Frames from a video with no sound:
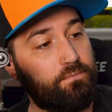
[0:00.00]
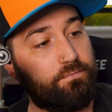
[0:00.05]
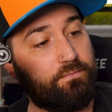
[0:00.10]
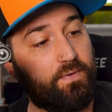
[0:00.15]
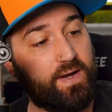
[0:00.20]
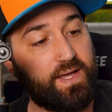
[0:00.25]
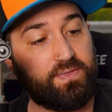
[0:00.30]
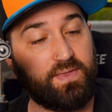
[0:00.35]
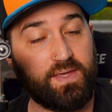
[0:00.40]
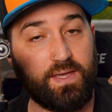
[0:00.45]

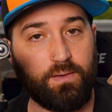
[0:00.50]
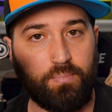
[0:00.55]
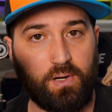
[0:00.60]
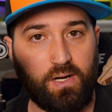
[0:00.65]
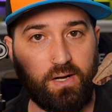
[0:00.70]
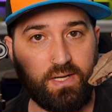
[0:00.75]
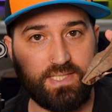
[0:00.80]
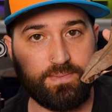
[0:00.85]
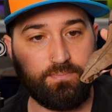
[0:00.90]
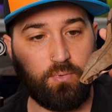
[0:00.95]
fight the
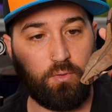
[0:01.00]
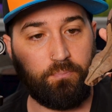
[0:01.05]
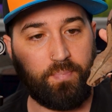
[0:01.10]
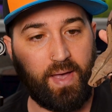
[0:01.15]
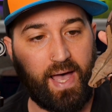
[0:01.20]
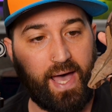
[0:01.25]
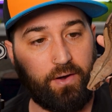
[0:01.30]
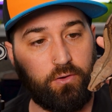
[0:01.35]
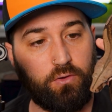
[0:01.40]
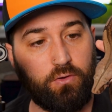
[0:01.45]
impossible
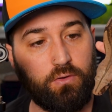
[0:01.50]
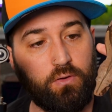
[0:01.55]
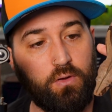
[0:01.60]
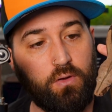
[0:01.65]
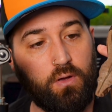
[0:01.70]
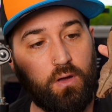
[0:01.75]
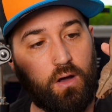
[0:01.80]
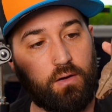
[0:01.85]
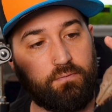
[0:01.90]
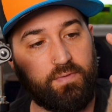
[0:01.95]
battle
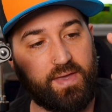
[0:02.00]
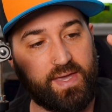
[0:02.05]
of